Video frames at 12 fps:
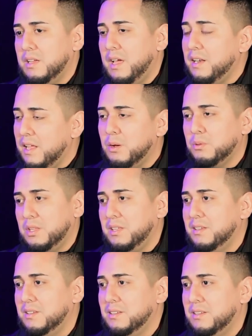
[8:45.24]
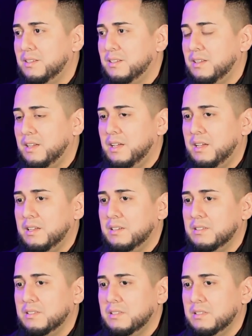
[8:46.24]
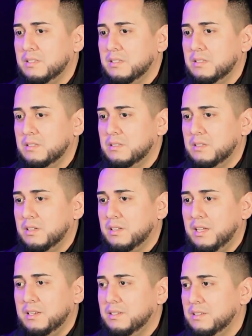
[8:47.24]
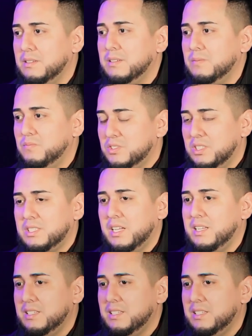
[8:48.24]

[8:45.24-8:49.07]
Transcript: and healthy. And again, just like